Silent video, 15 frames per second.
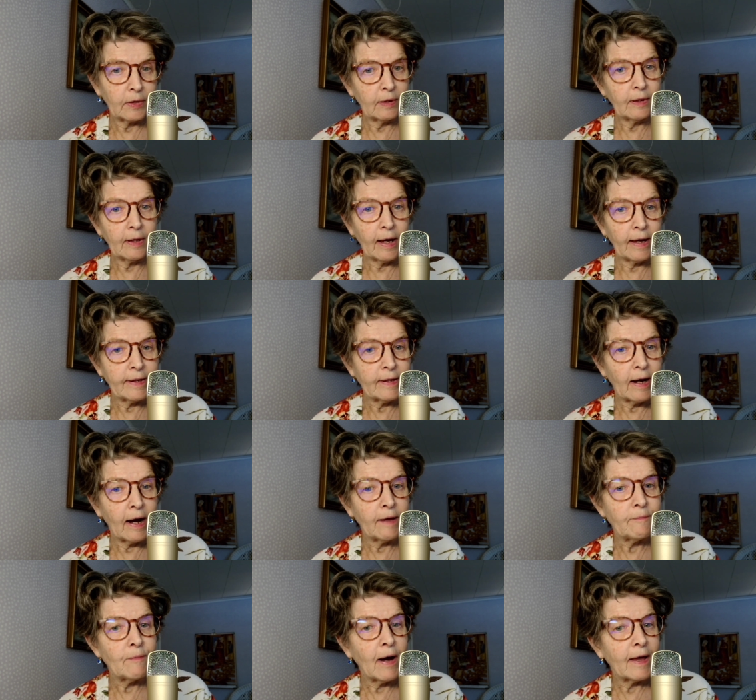
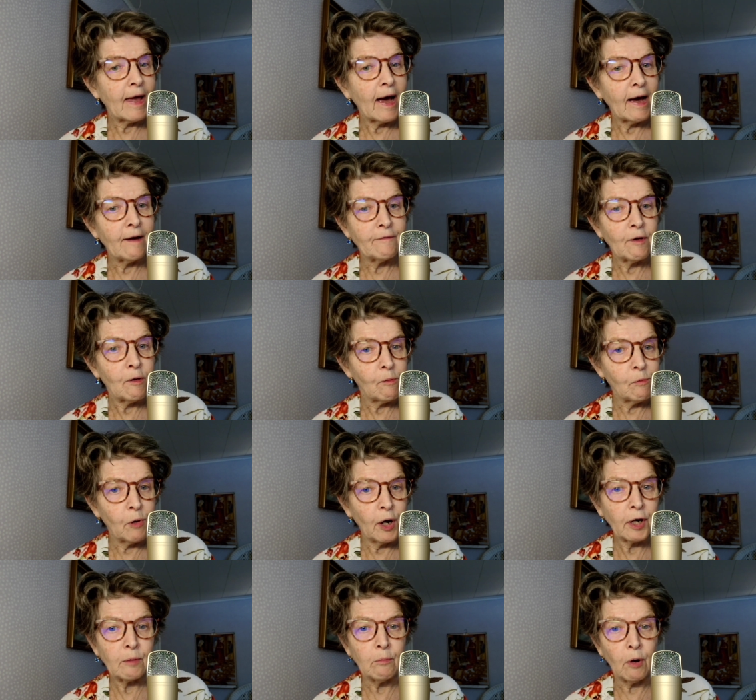have a
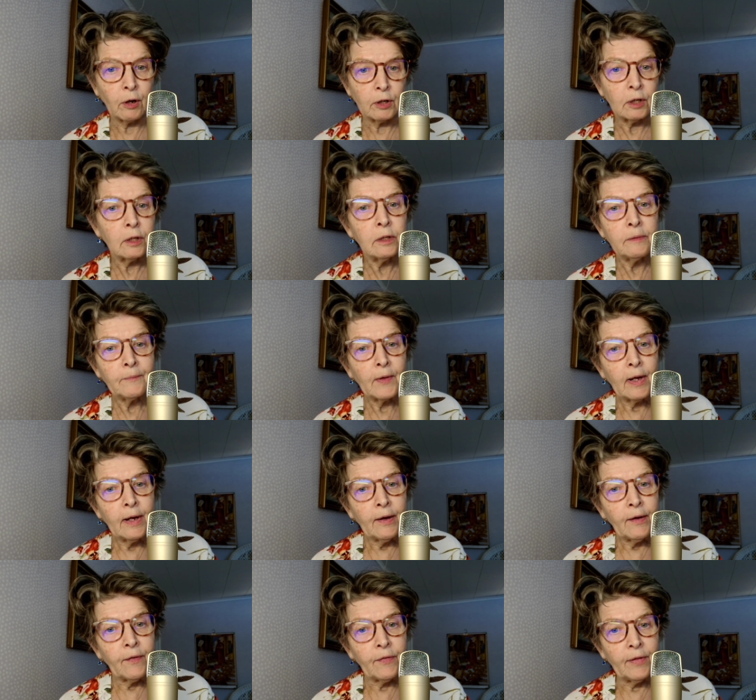work model
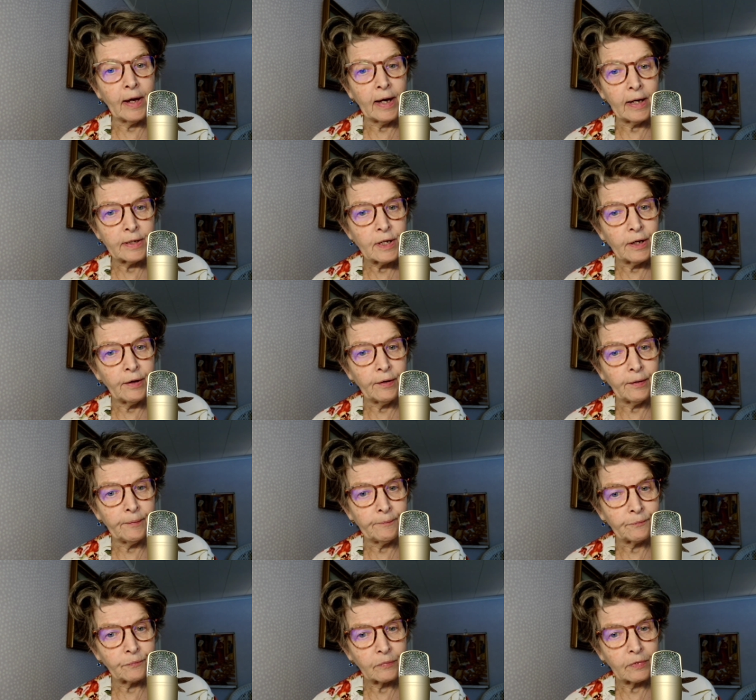that
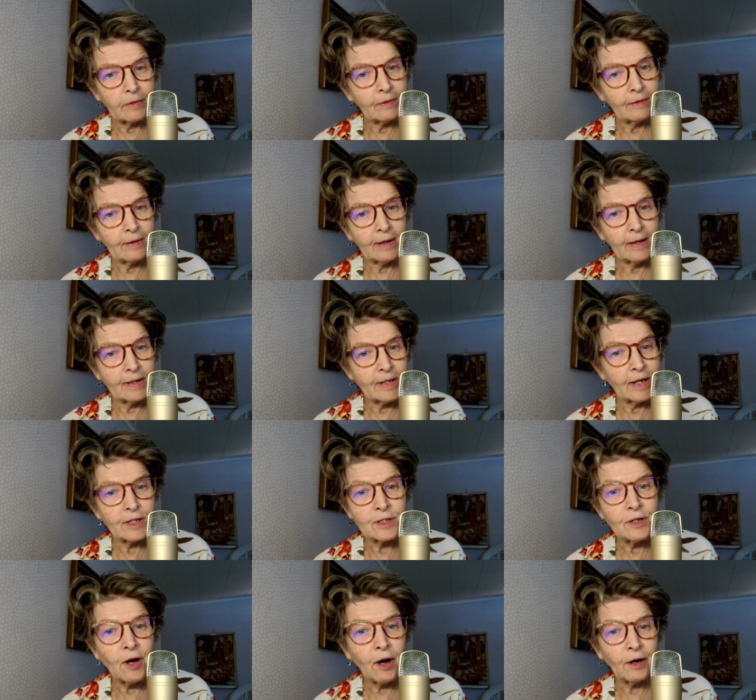it
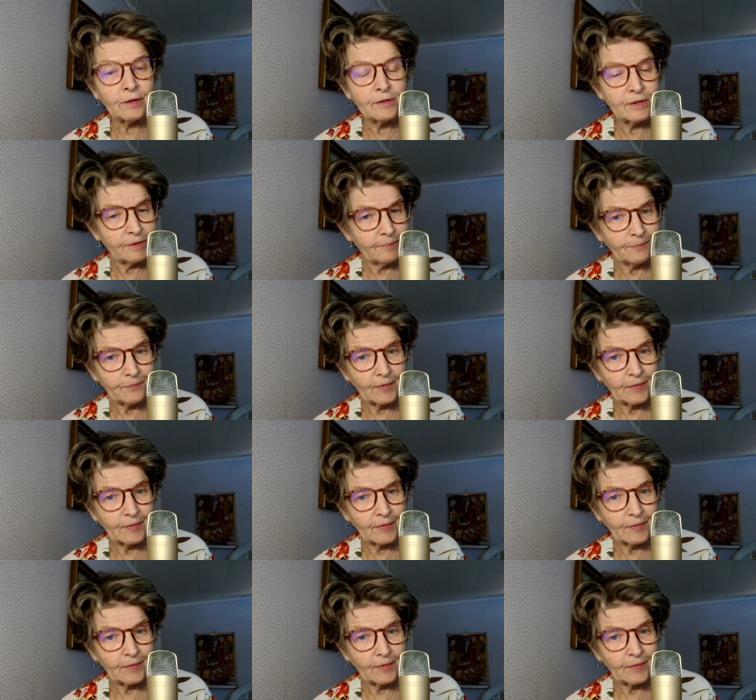is not